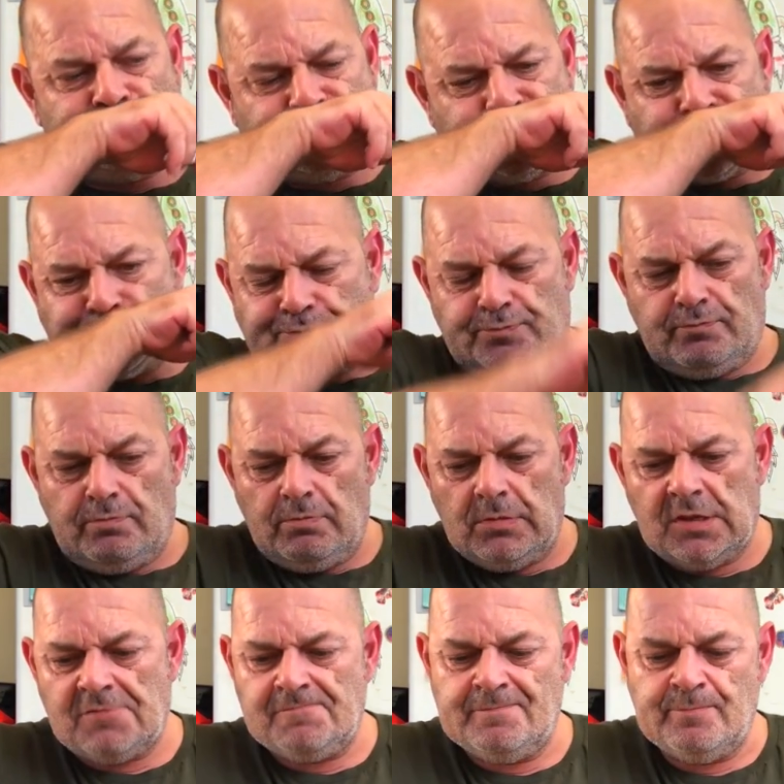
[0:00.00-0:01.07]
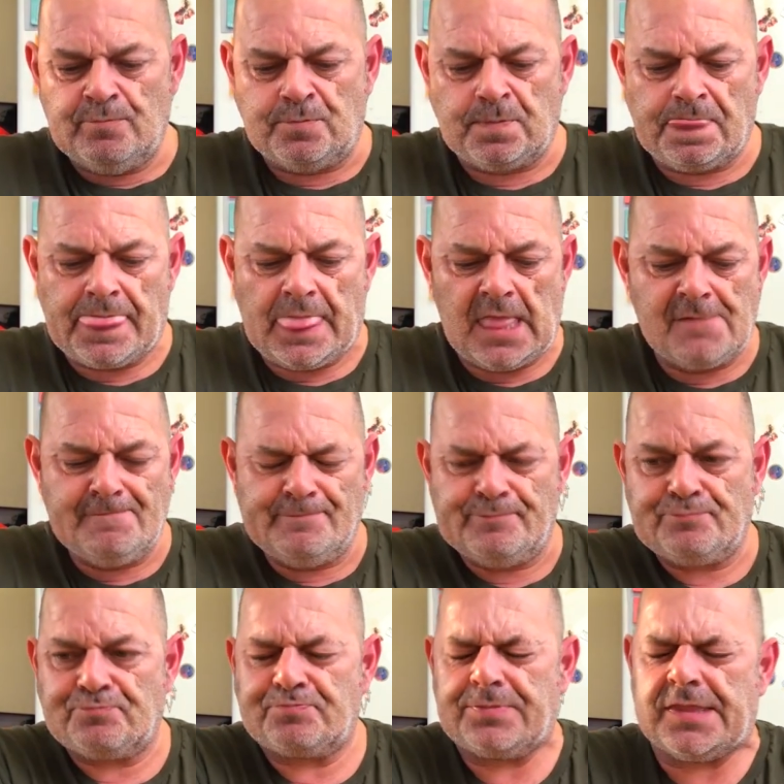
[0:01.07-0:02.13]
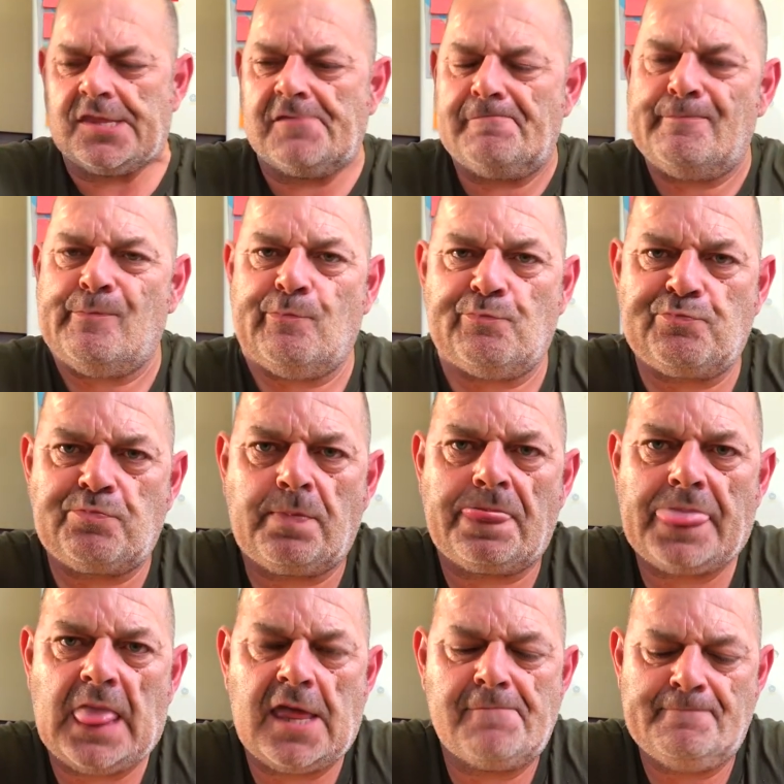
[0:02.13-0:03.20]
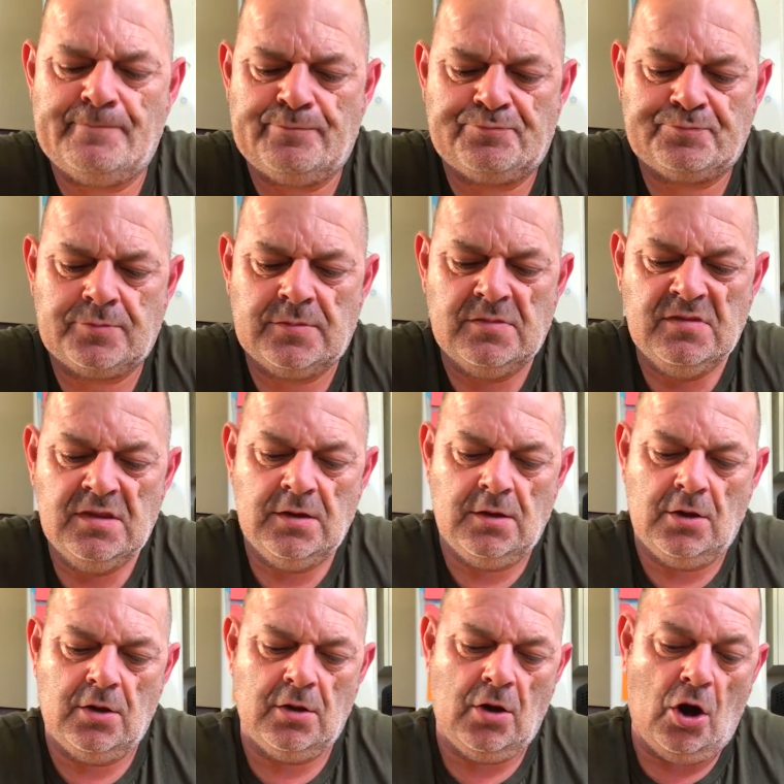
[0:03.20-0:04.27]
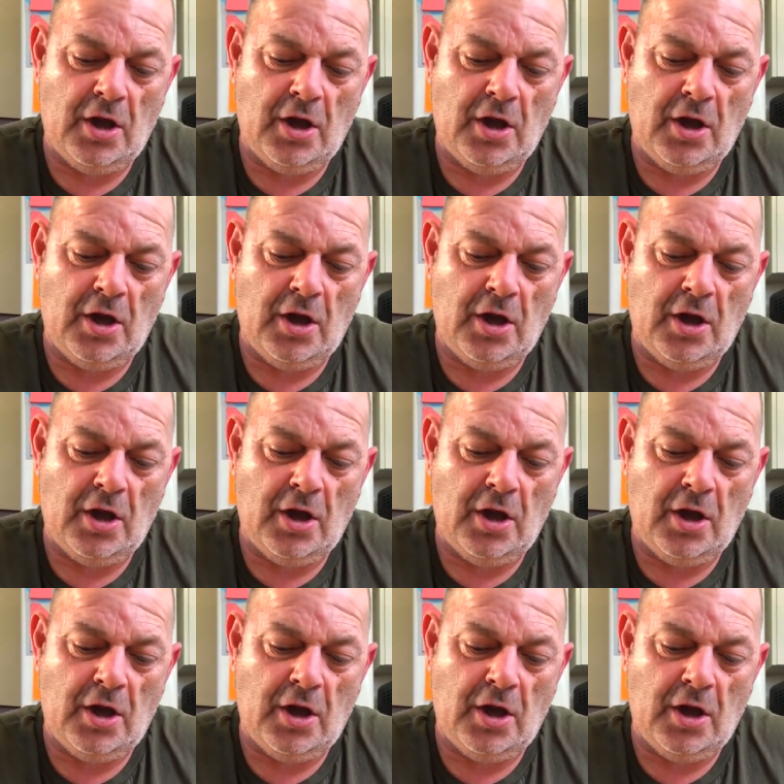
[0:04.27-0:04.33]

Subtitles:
Could you hide it with some sort of sauce?